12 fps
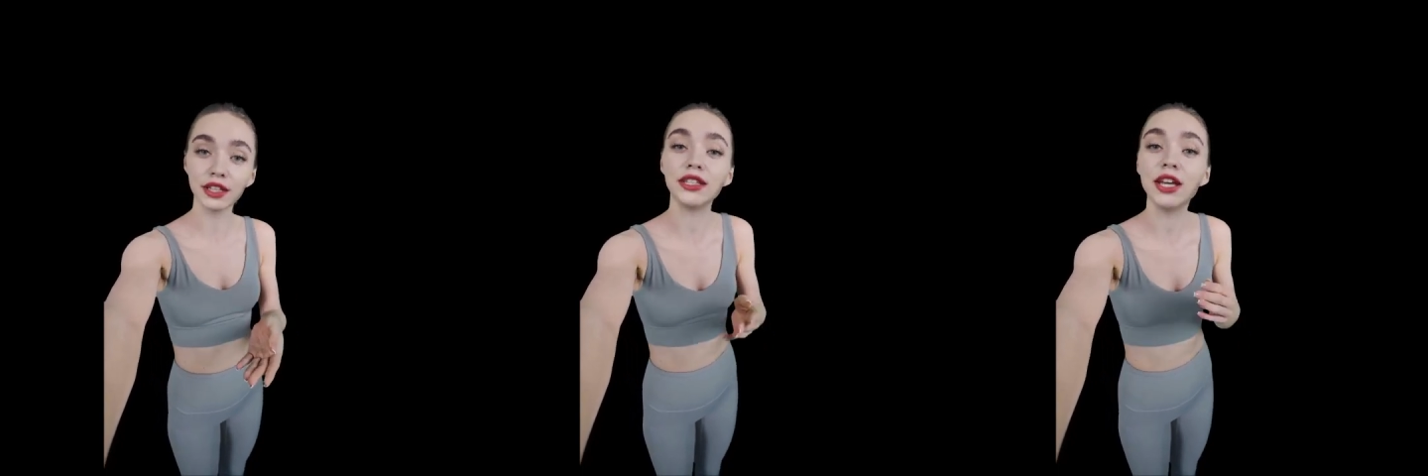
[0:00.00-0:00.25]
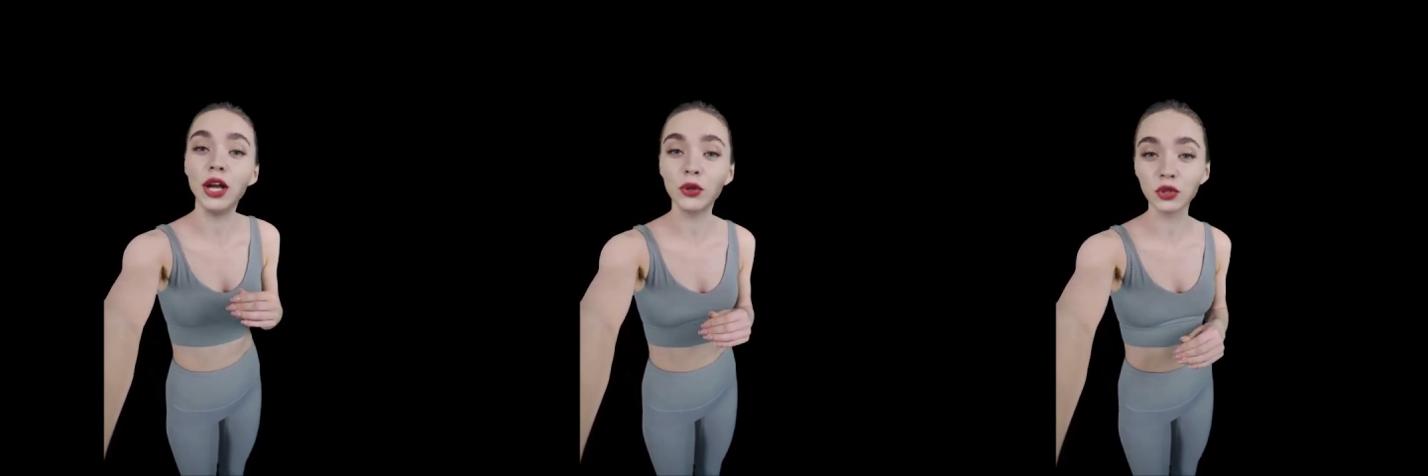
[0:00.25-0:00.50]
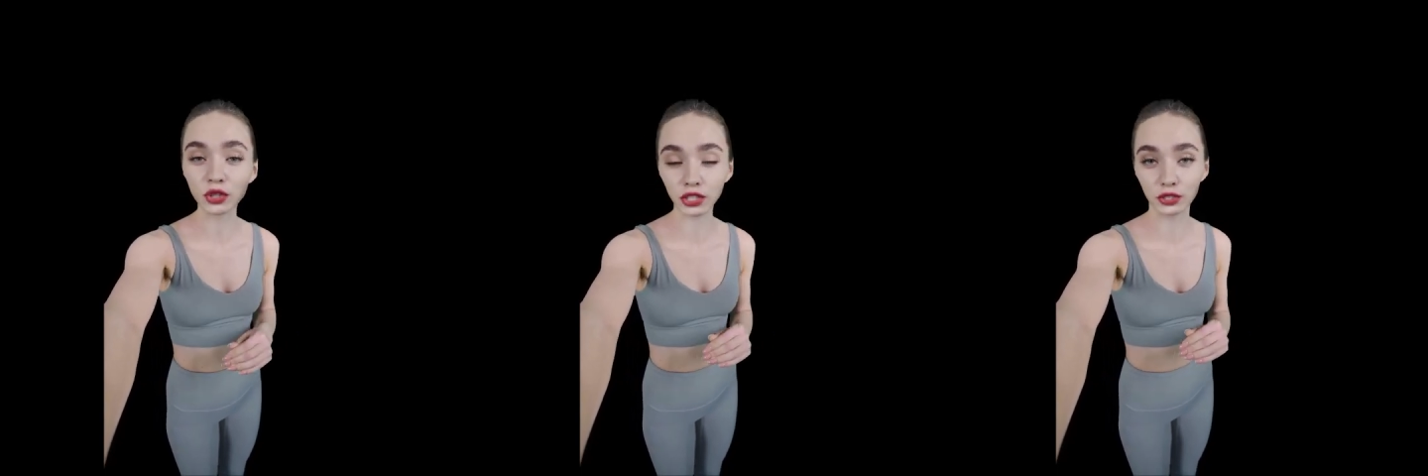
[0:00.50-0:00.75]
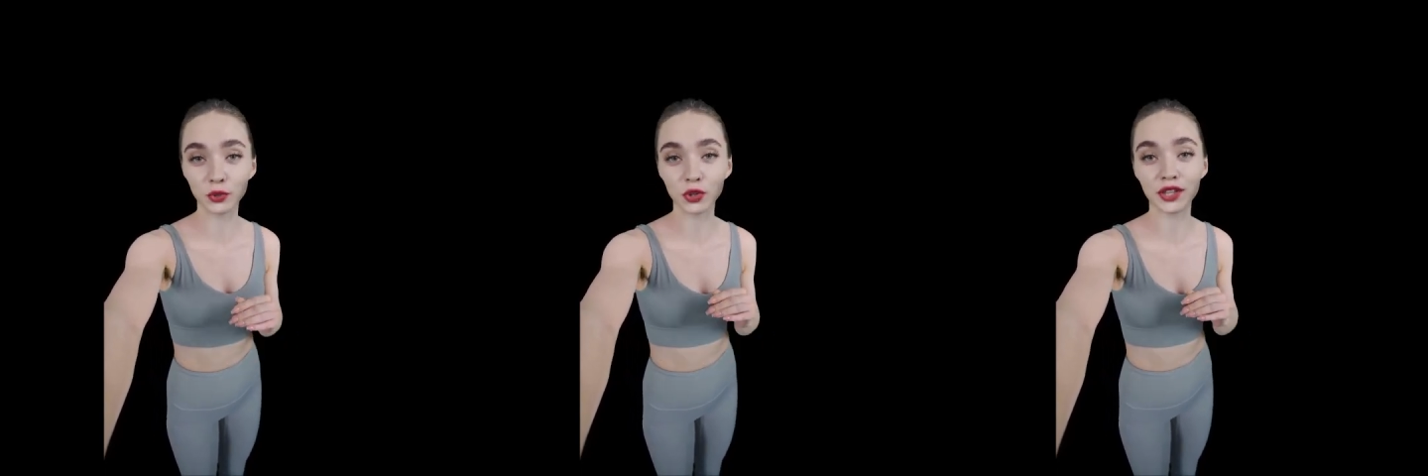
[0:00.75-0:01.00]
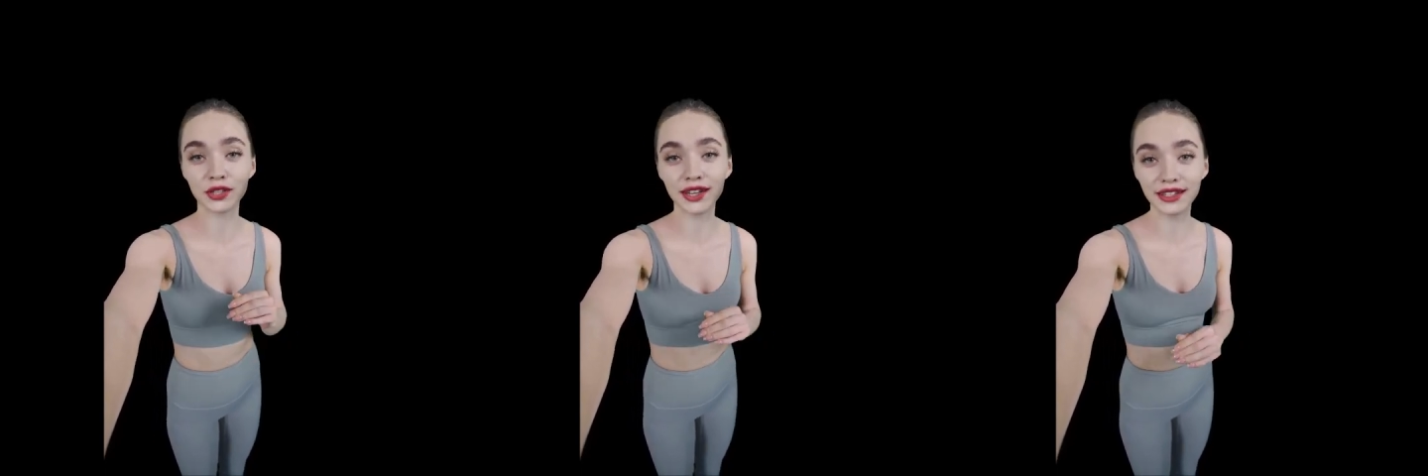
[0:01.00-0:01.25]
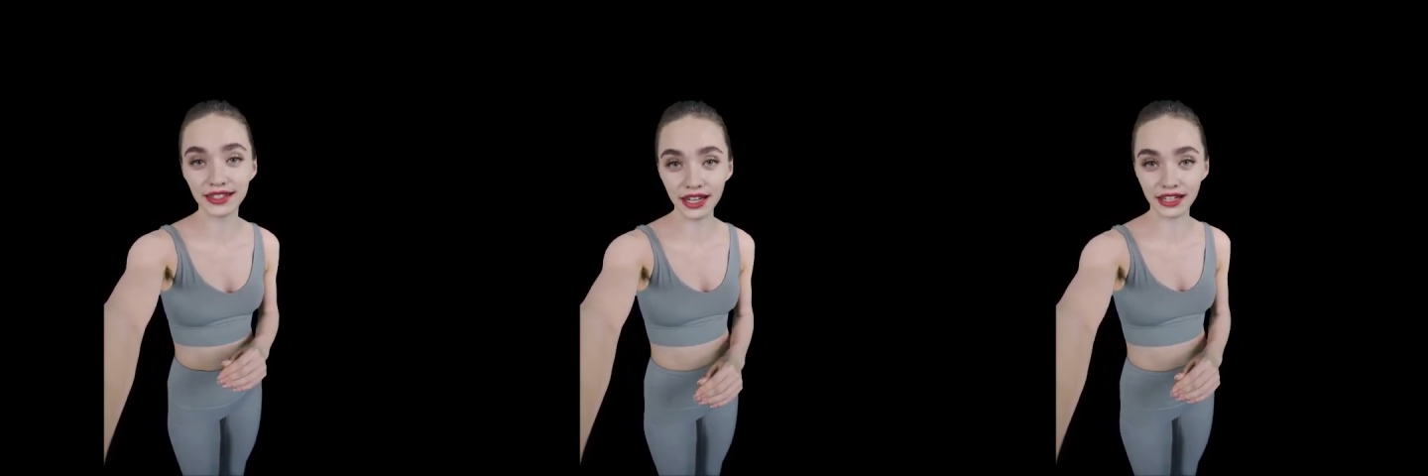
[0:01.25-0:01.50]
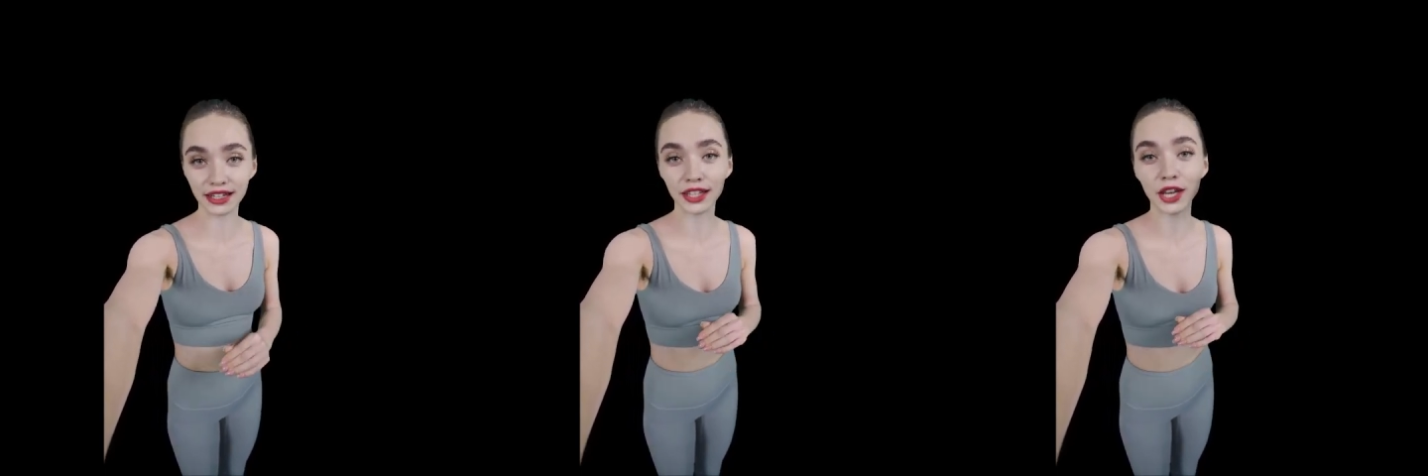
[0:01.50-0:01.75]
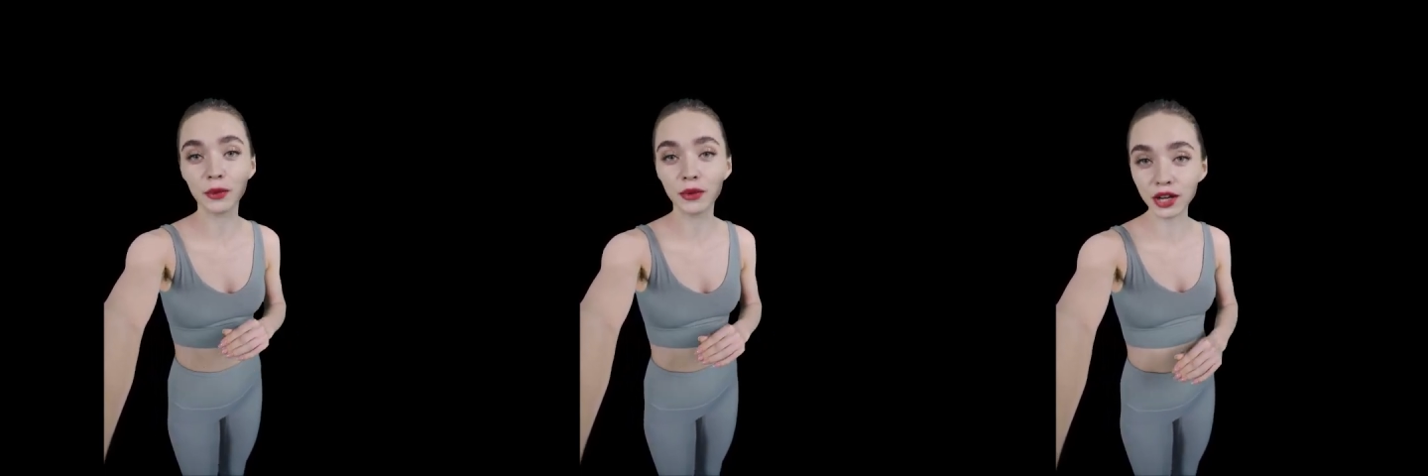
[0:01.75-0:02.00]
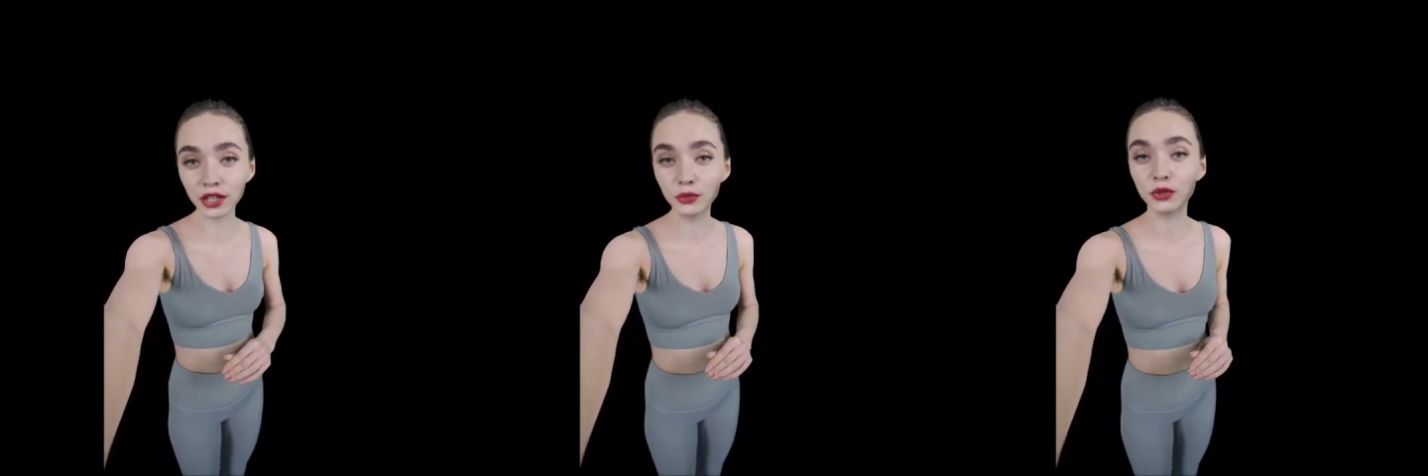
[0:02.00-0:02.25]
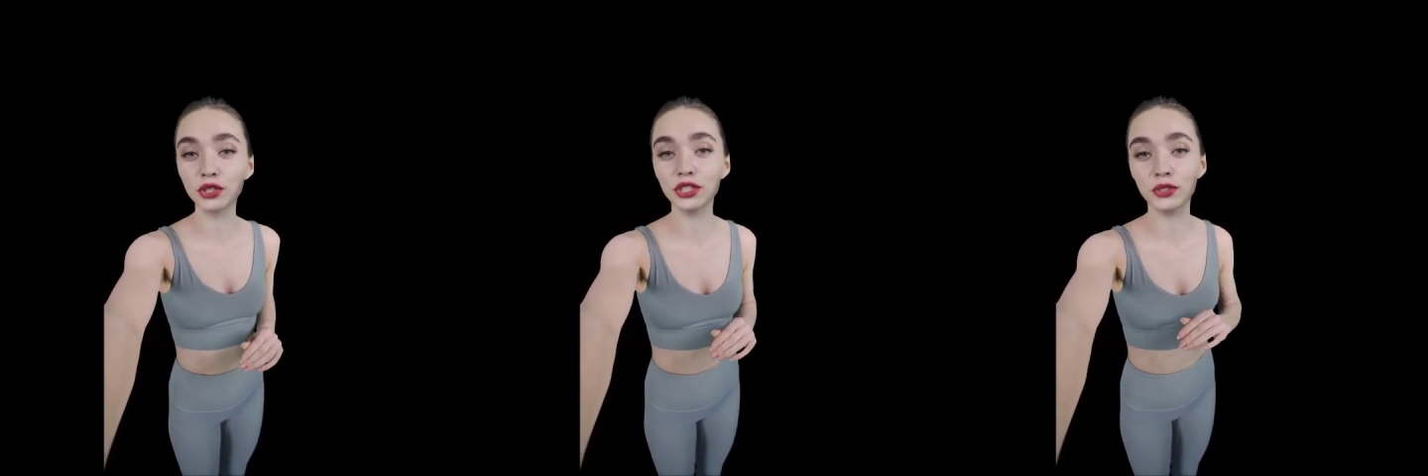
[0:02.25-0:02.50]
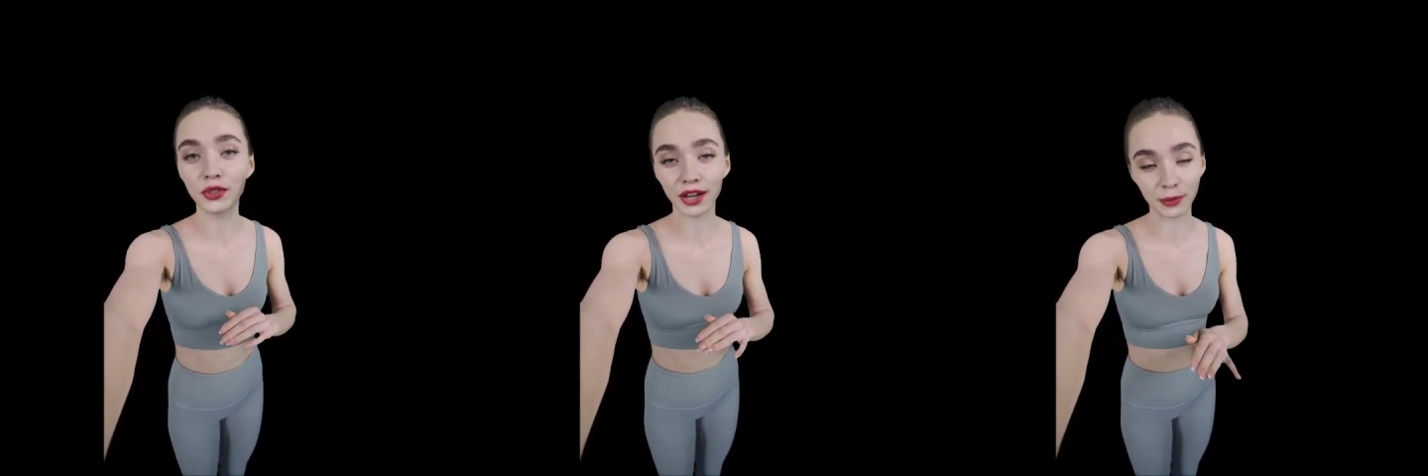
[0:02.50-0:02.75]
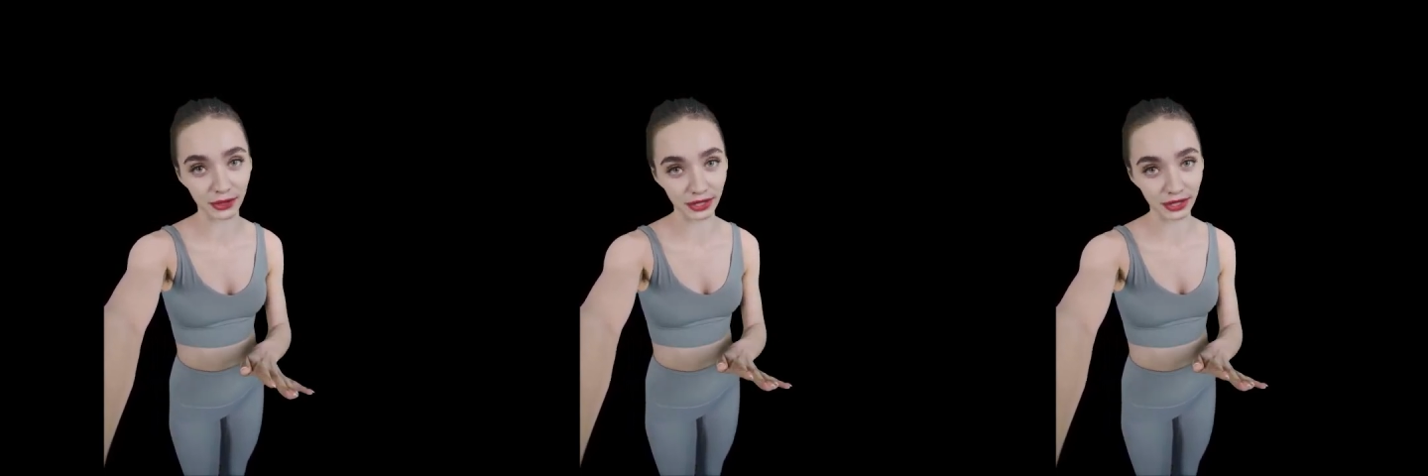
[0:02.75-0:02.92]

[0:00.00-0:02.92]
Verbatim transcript: the ultra-strong magnetic AirPod Pro strap